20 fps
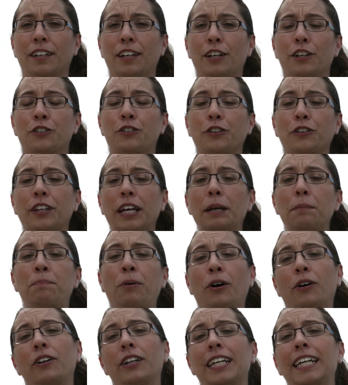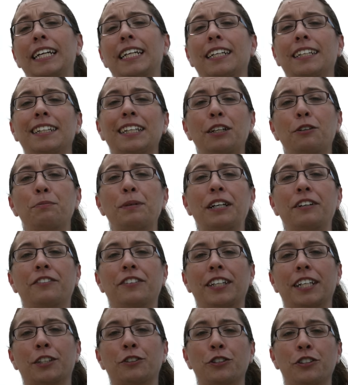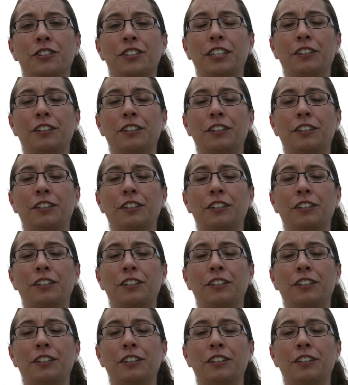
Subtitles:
So they pull in a little bit of electricity